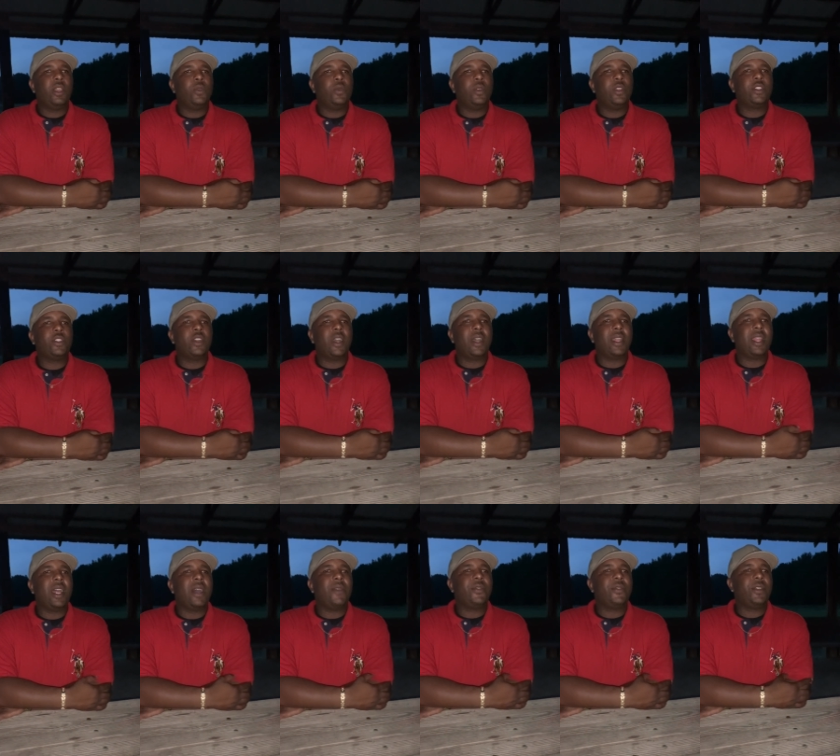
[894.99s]
We
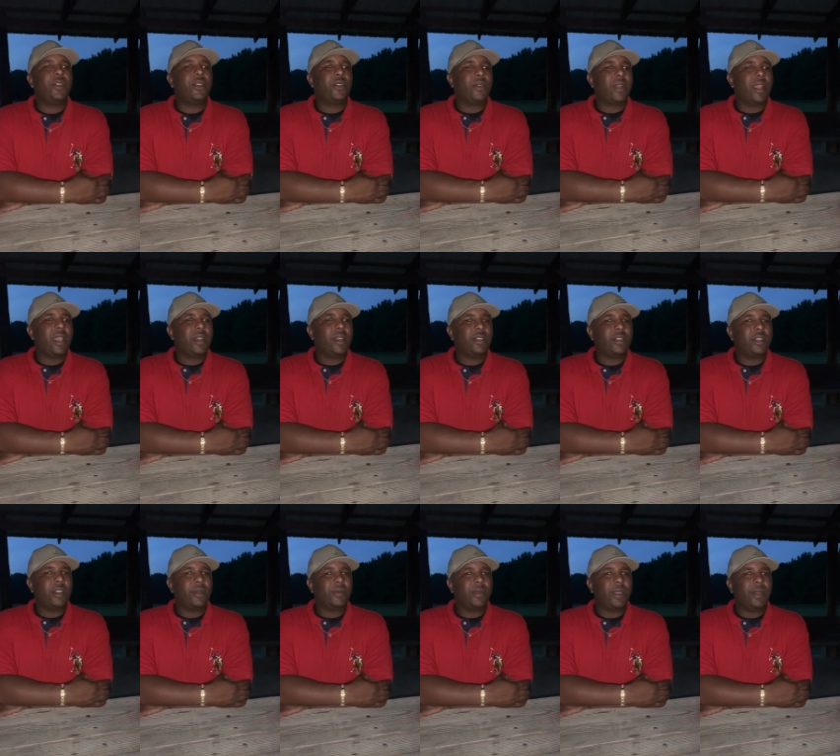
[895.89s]
starting out from the ground
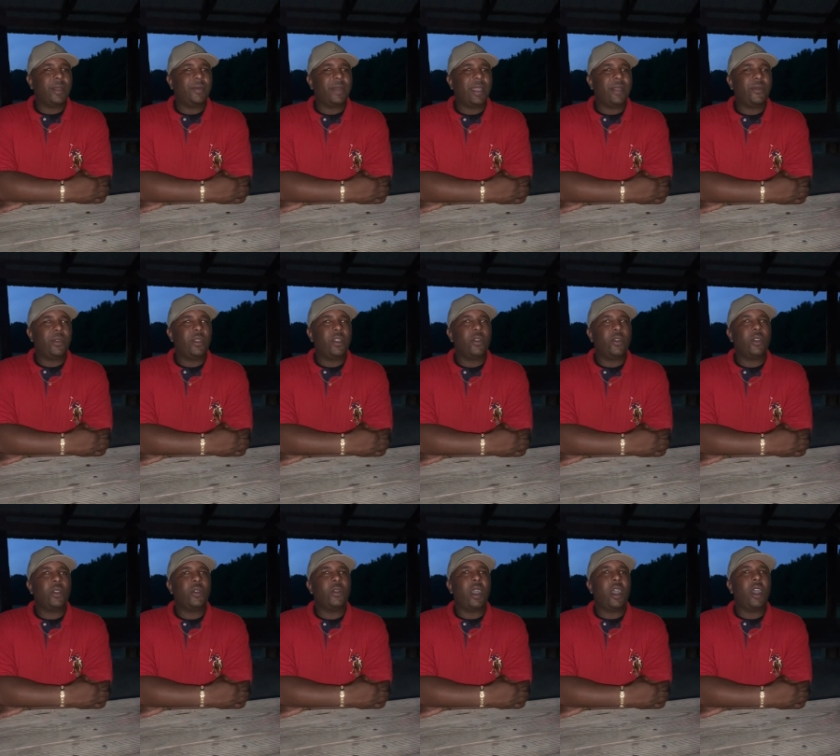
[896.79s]
up, and baby, we're gonna
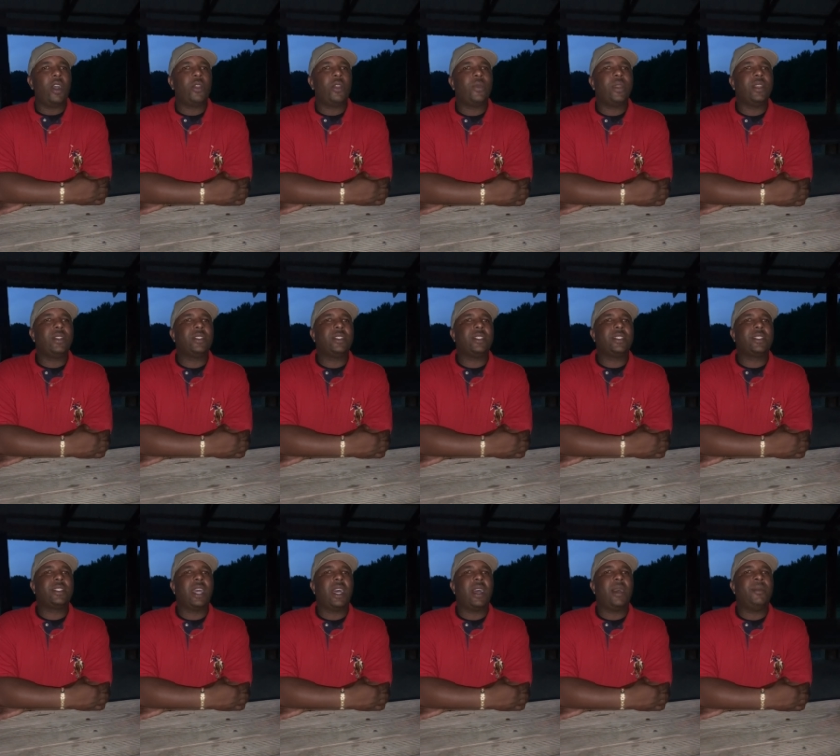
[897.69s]
go all the way to the
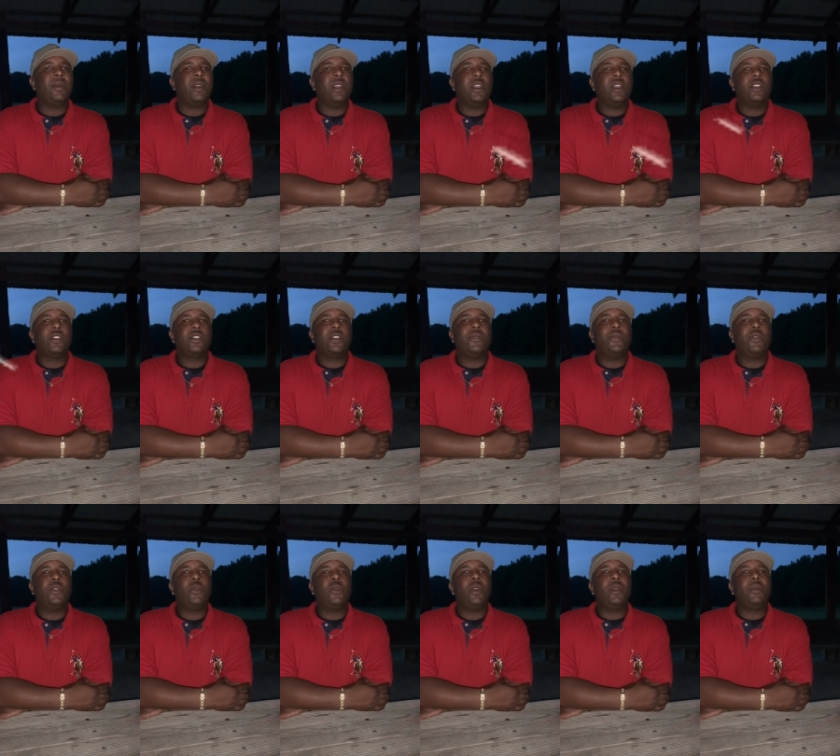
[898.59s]
top. So if
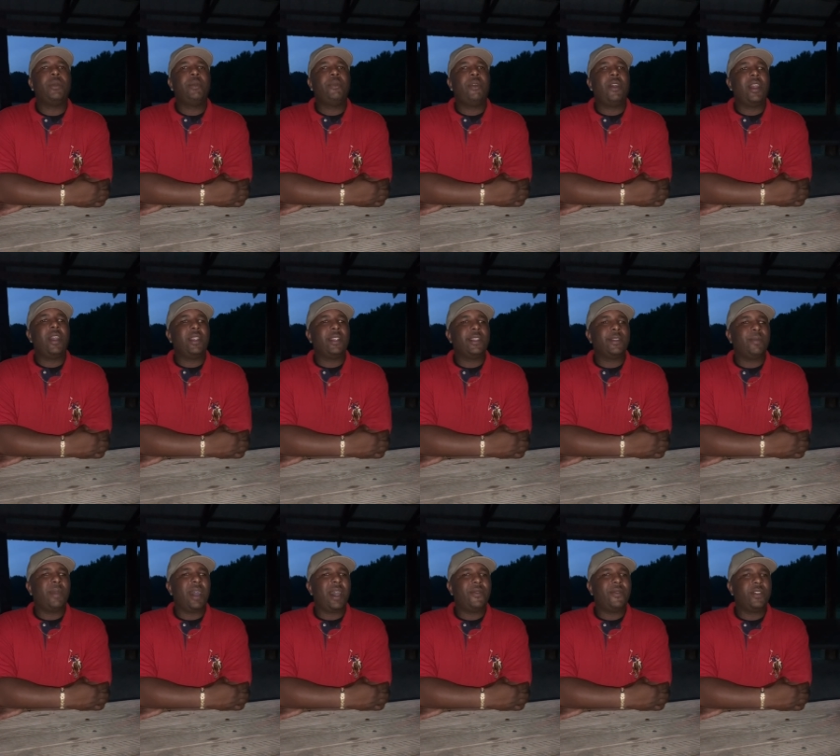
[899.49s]
you want to be part of this
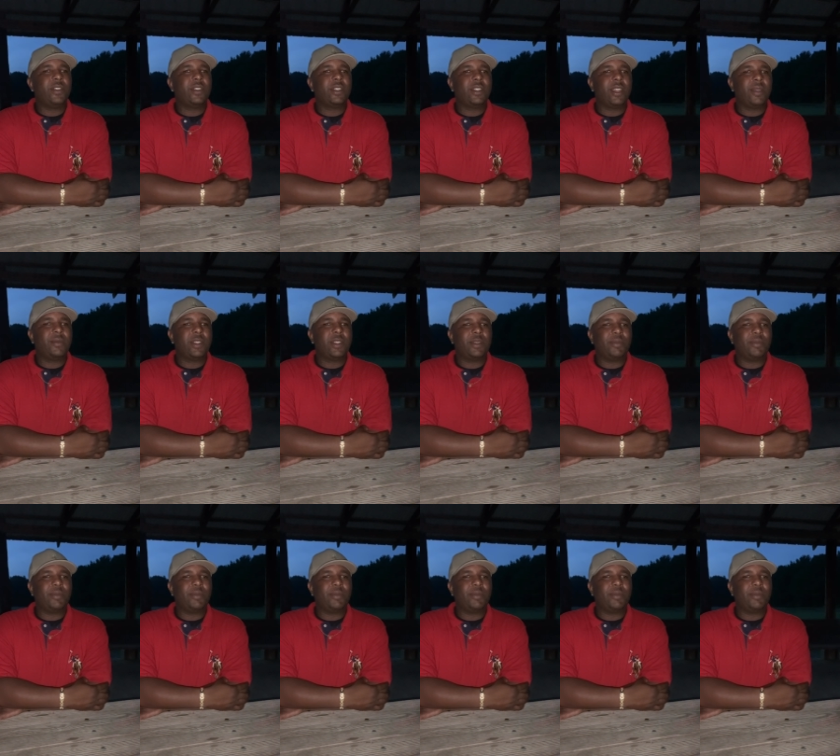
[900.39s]
mafia stuff, this